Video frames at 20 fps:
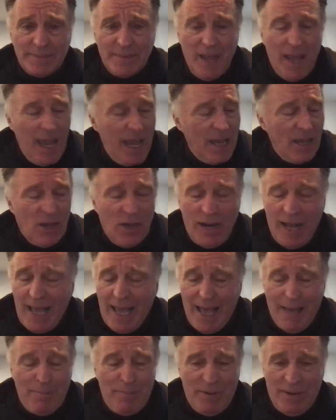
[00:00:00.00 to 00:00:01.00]
Ain't gonna
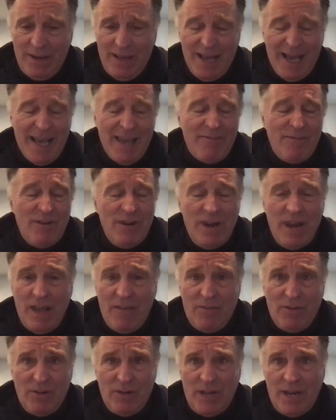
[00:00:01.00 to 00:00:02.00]
happen. I have
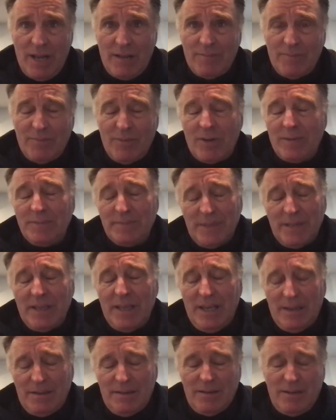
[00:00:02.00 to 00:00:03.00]
never done it. Well,
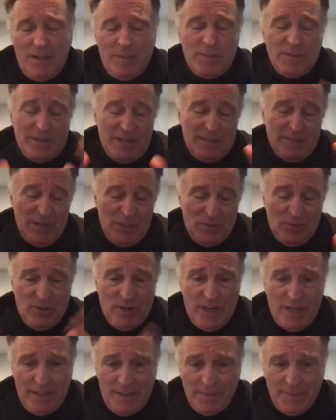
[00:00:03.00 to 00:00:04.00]
again, a couple times I tried,